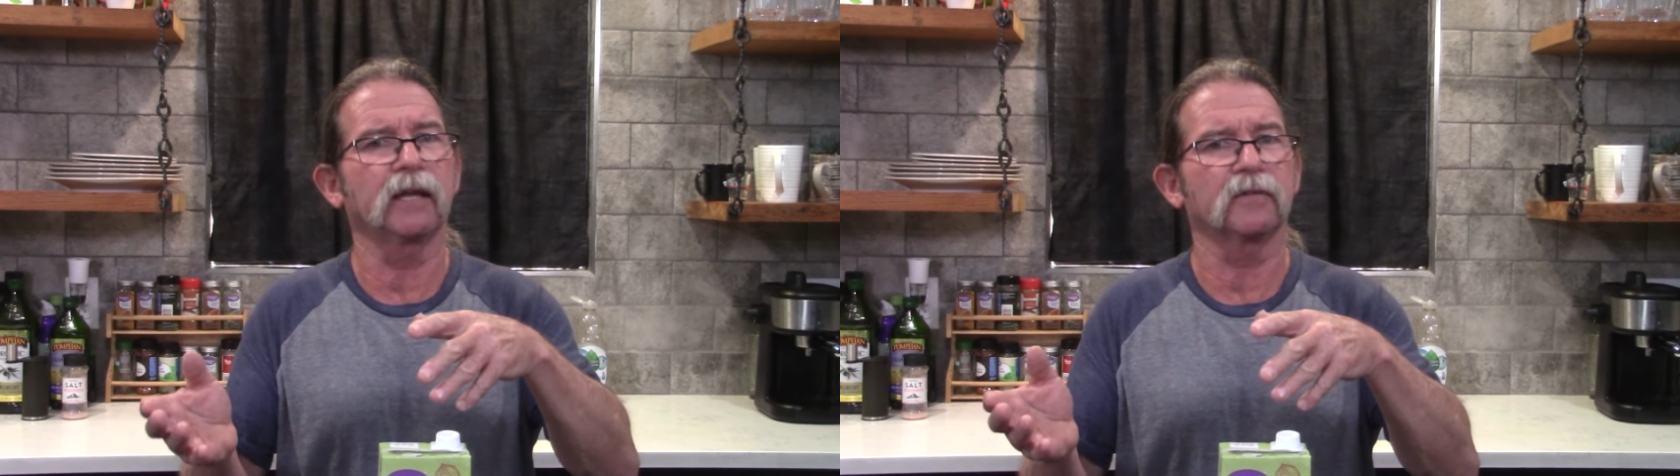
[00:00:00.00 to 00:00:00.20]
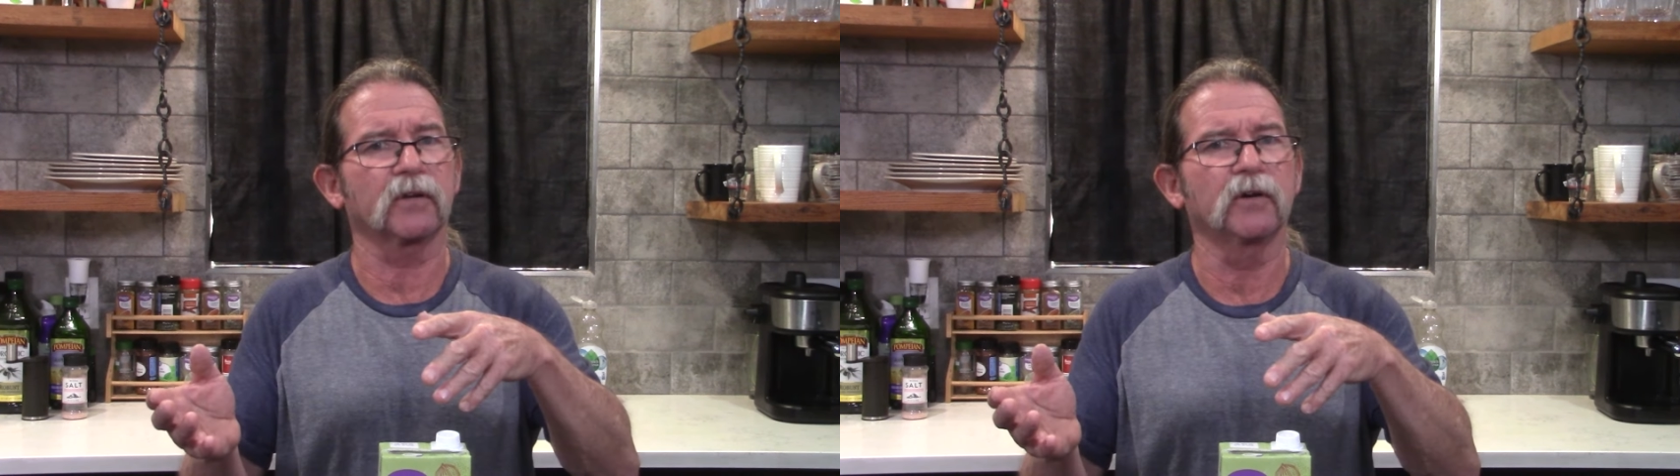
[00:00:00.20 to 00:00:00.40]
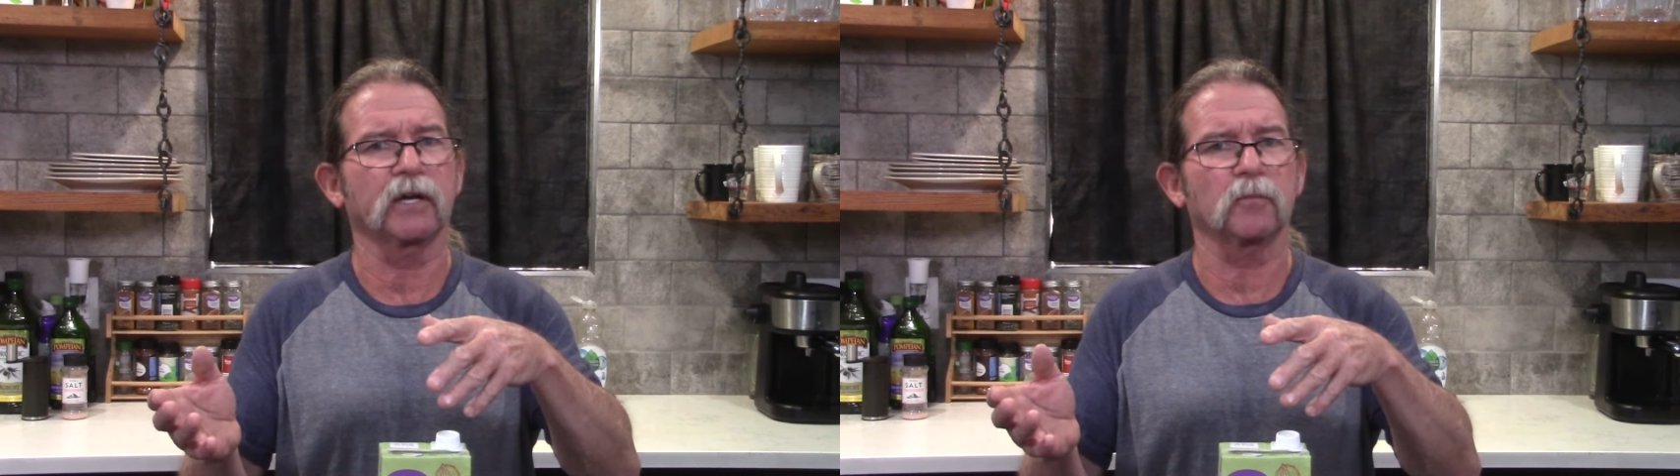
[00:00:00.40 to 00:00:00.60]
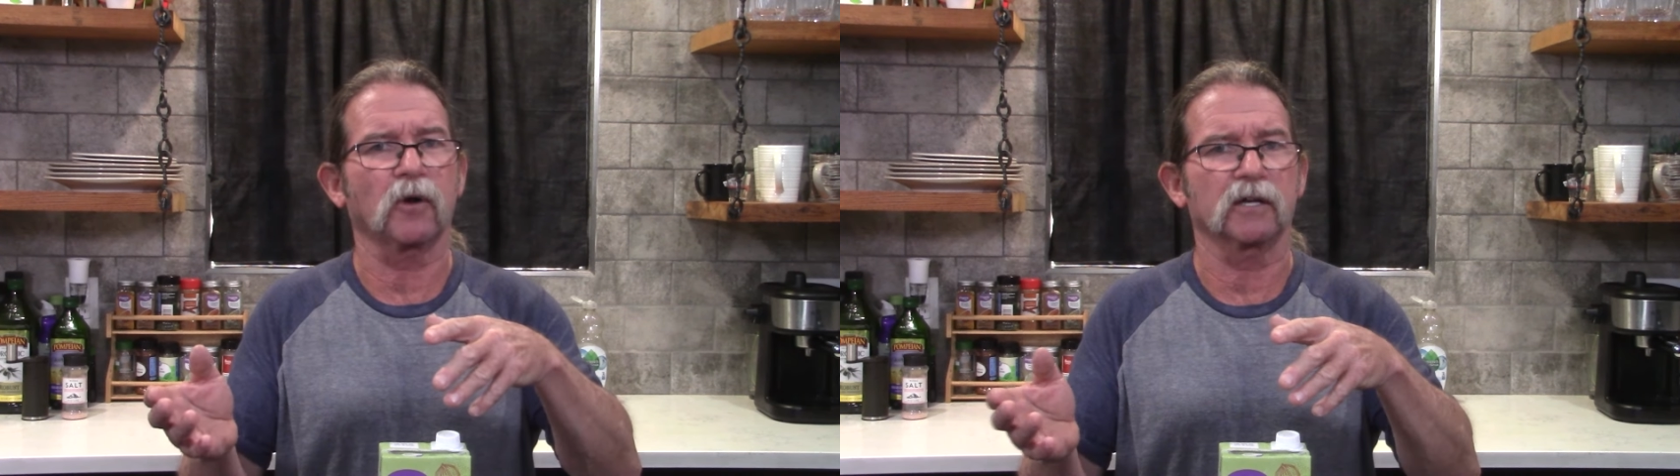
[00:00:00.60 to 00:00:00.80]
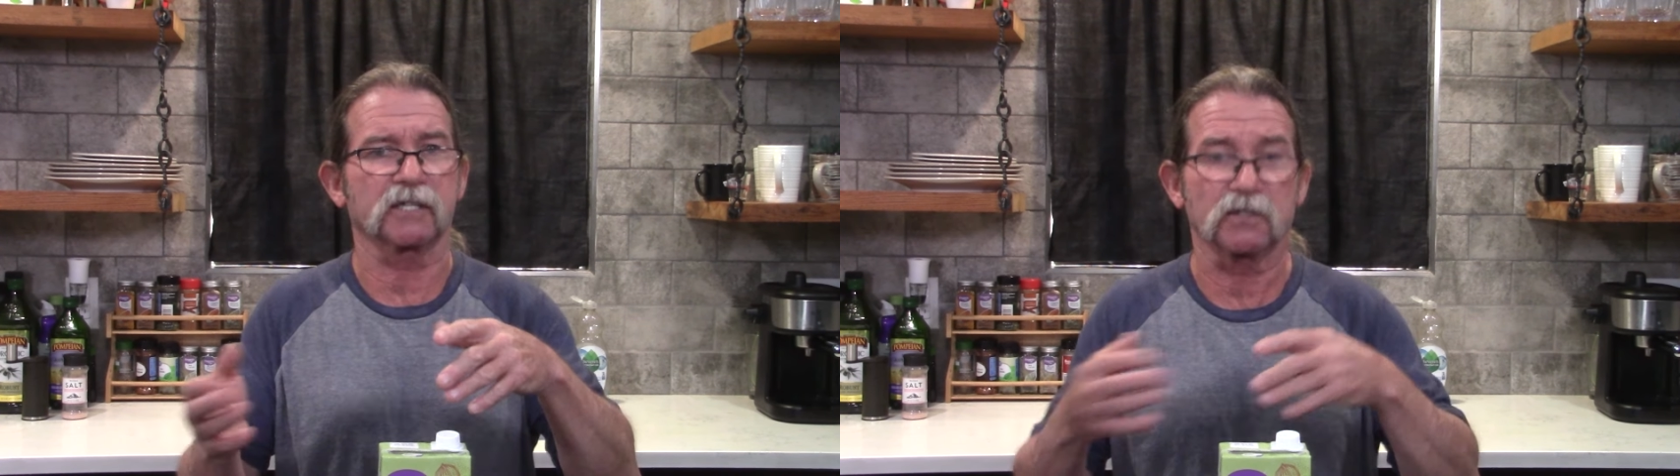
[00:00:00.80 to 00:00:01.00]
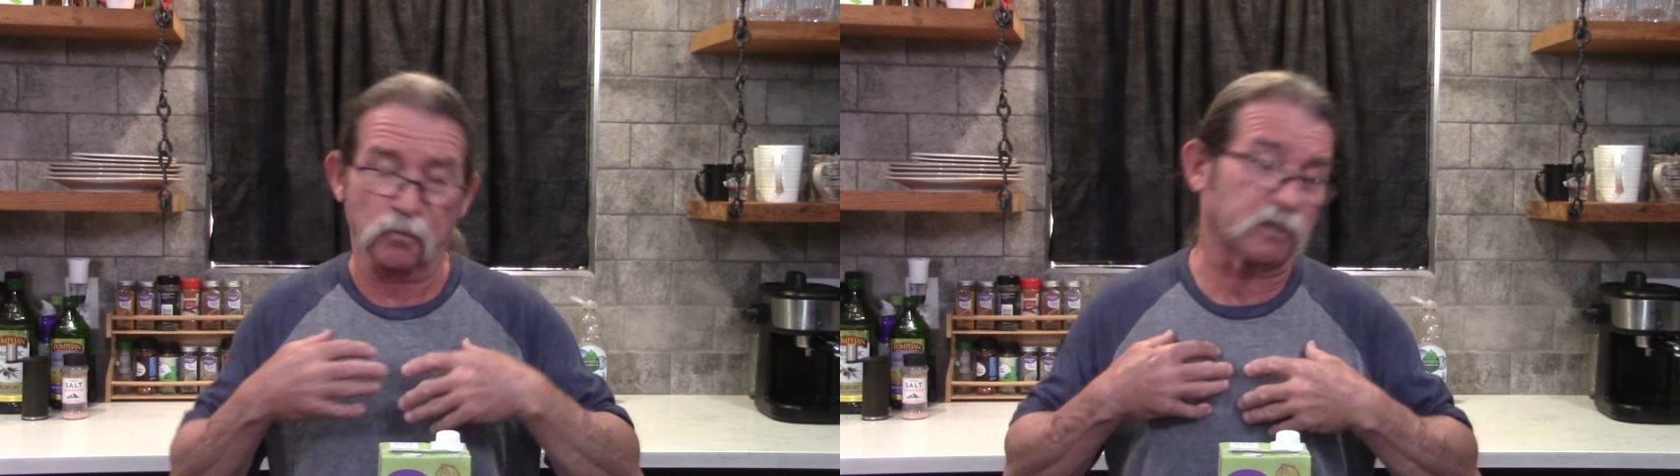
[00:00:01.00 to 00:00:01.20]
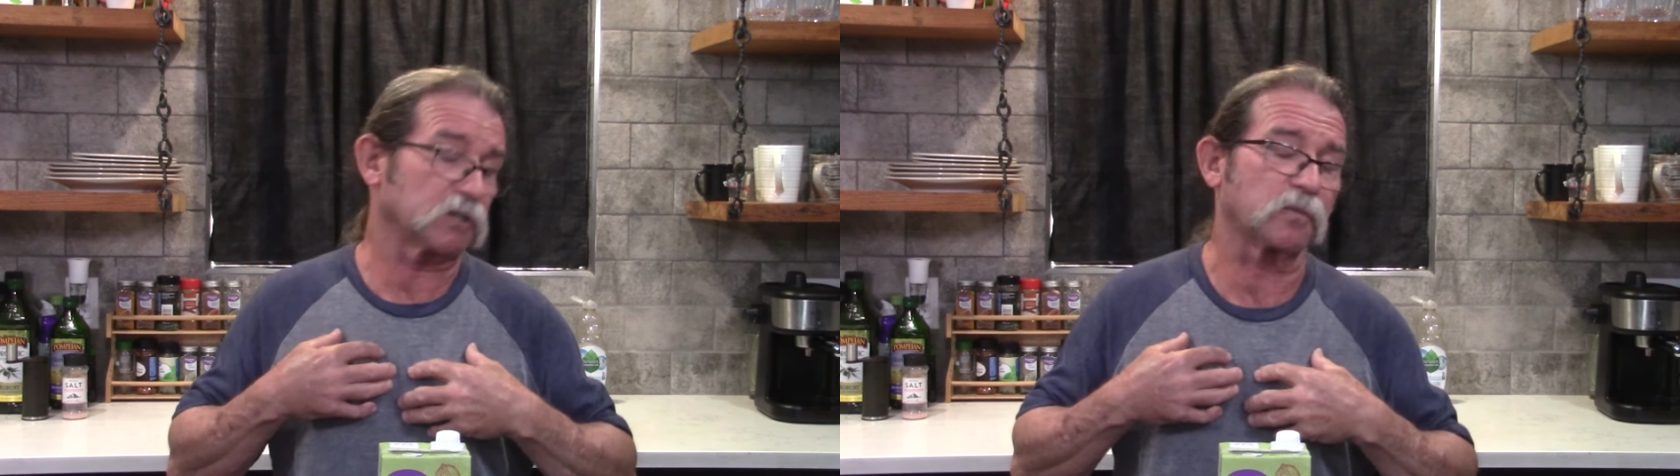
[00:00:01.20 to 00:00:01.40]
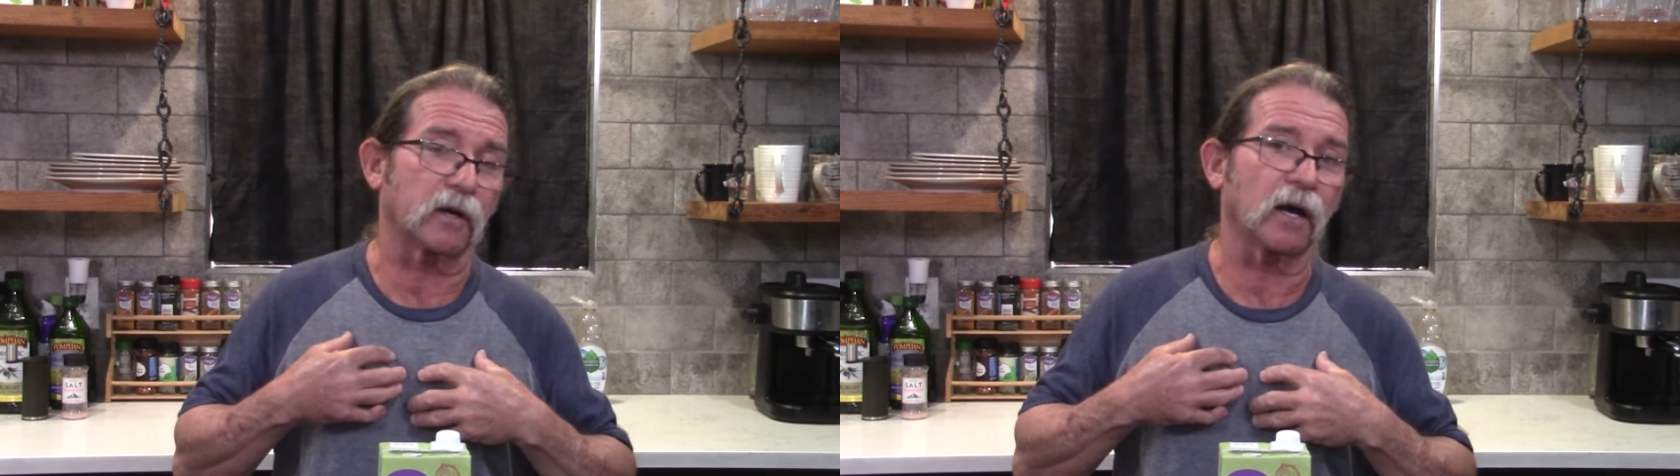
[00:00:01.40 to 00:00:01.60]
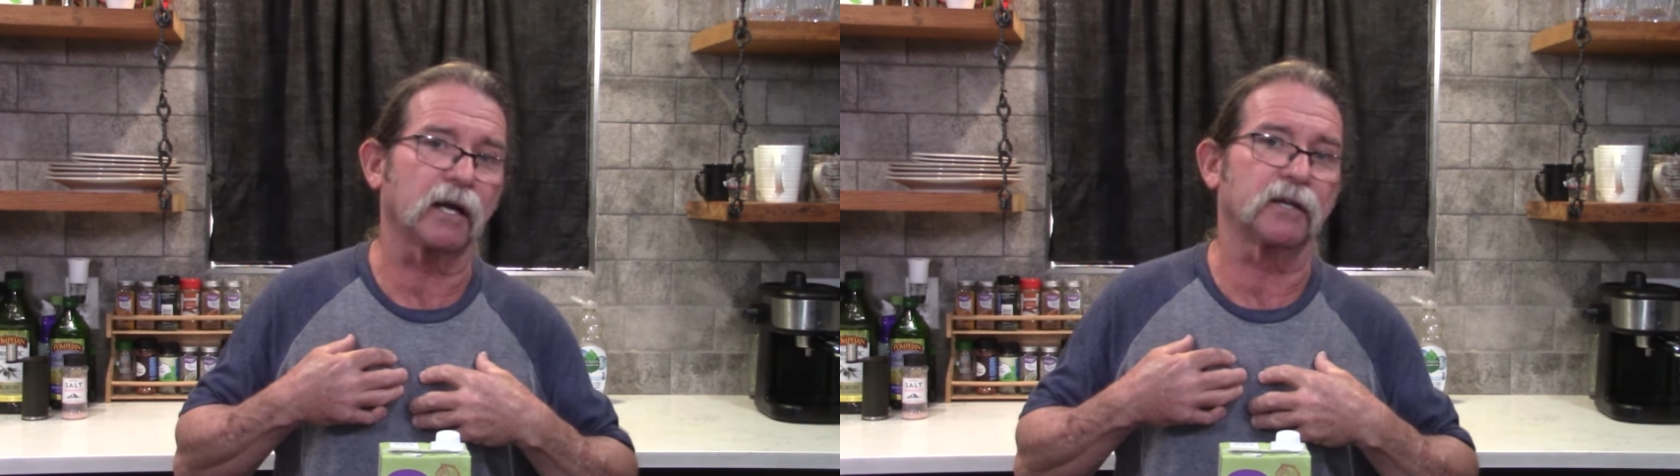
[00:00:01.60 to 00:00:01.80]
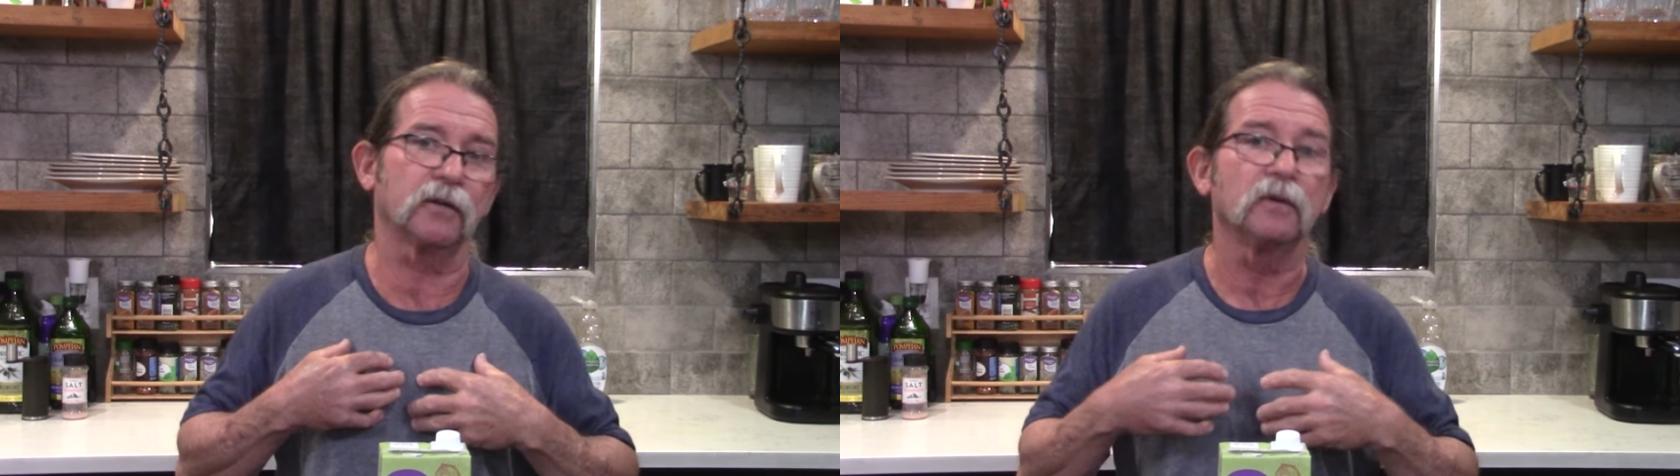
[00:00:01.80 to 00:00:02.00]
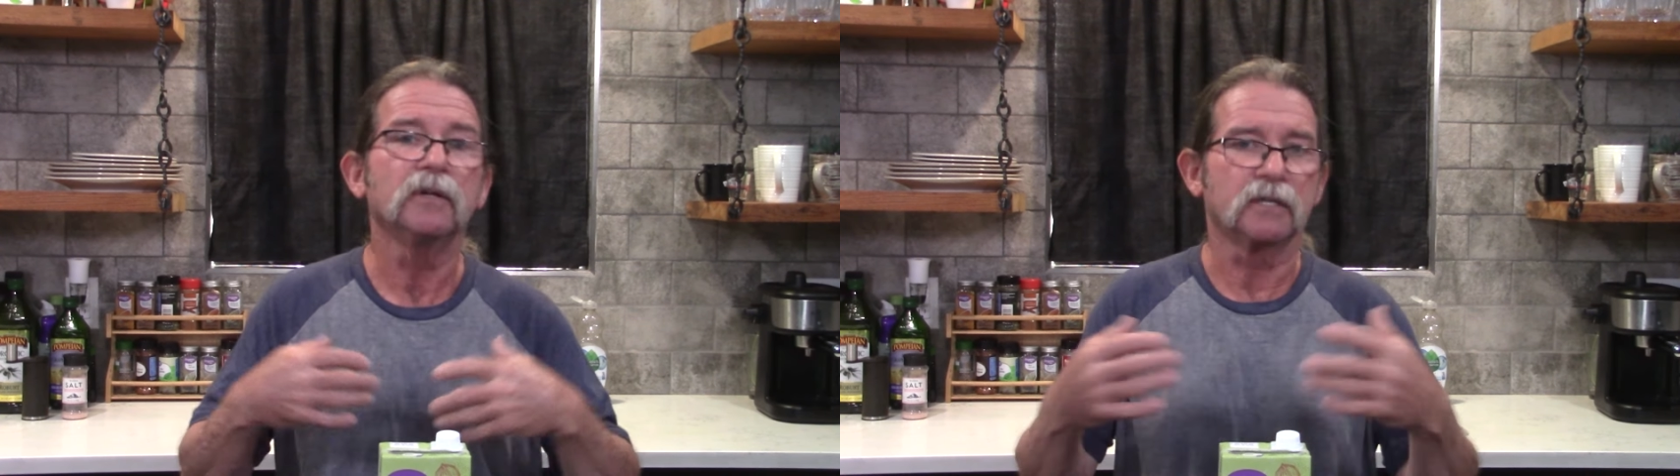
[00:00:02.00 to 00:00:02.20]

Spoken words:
of the cooking process, which is what I do,